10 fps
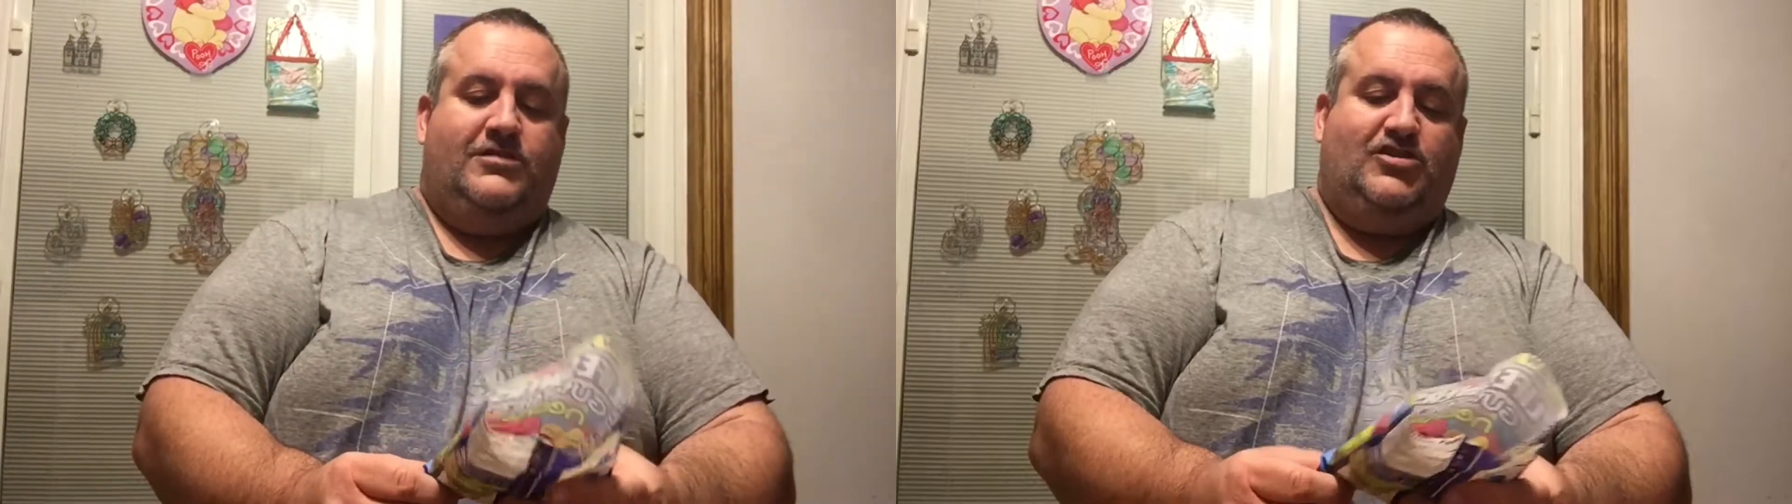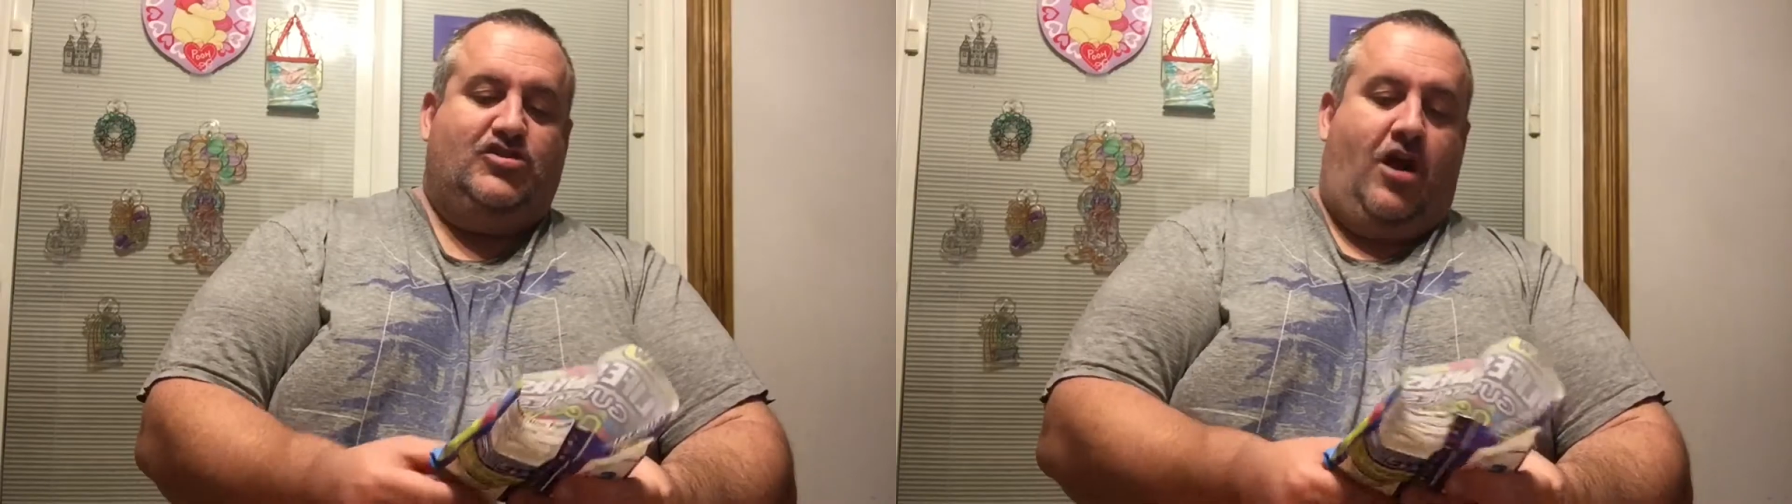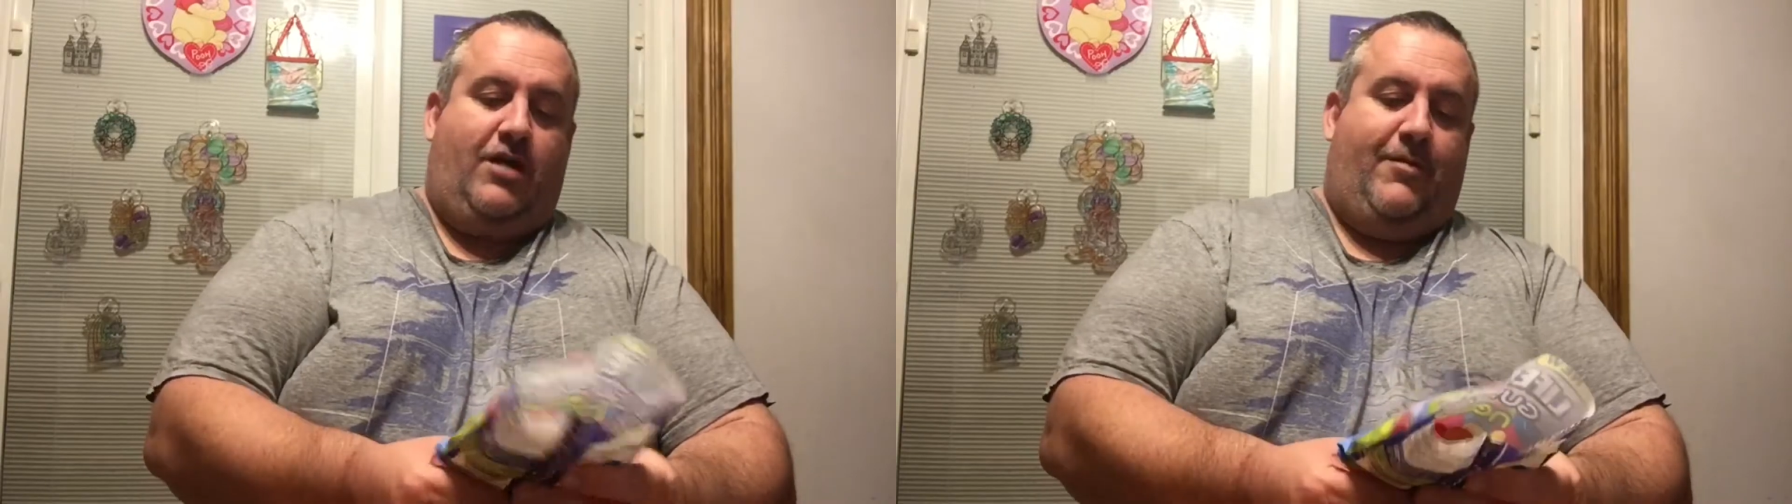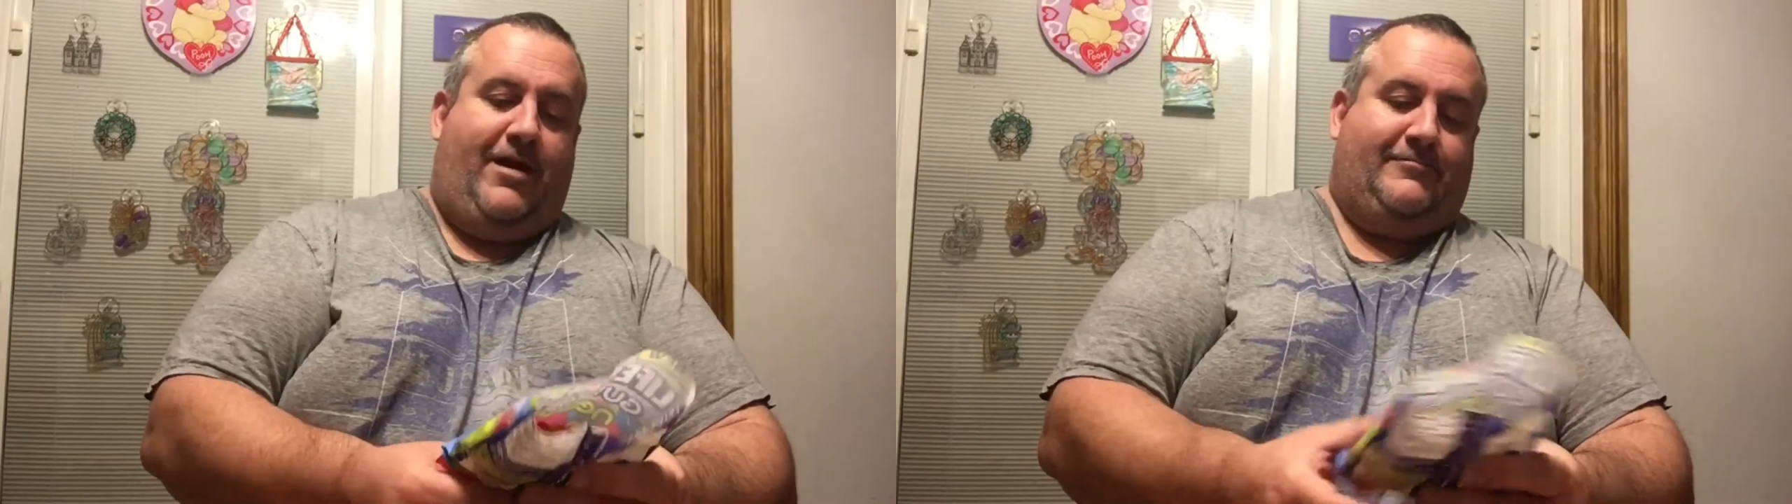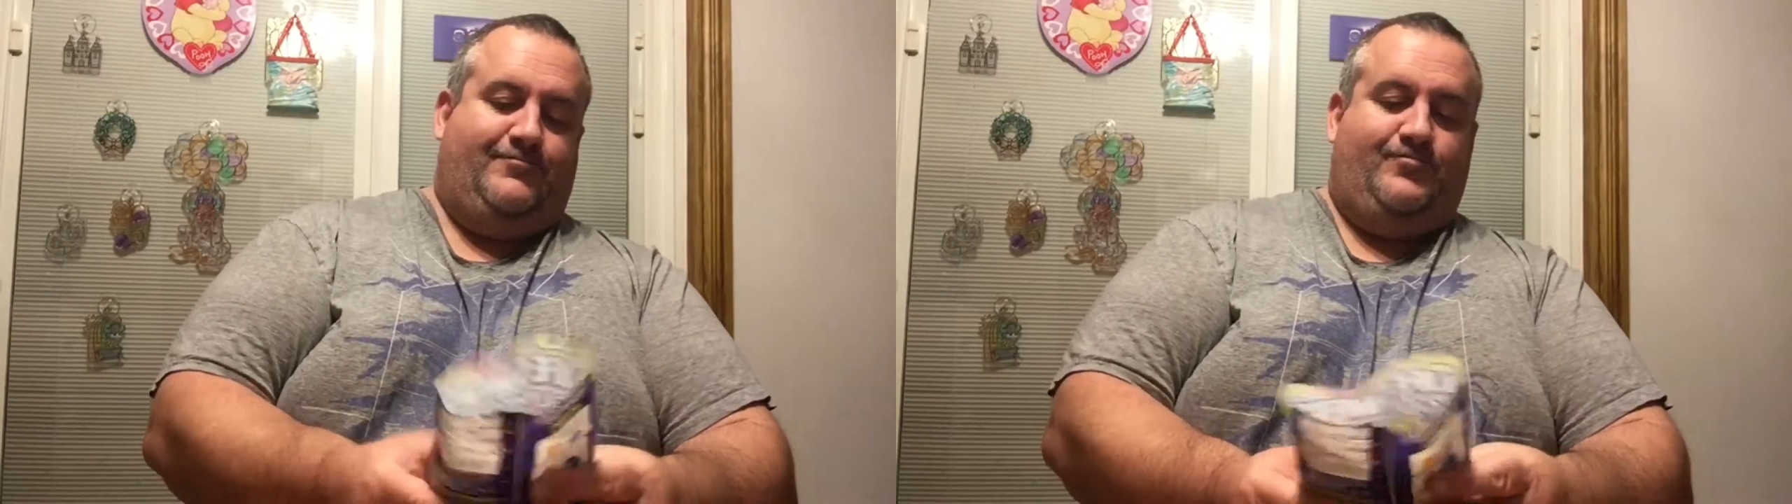let's talk
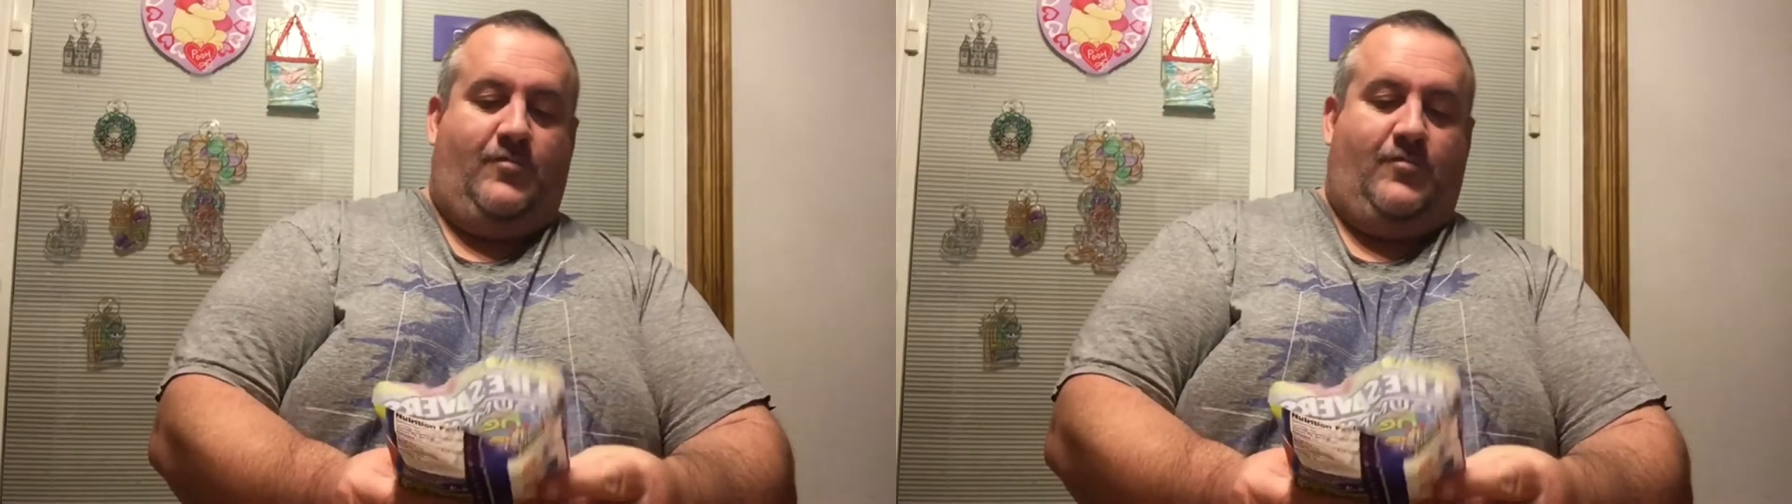about it.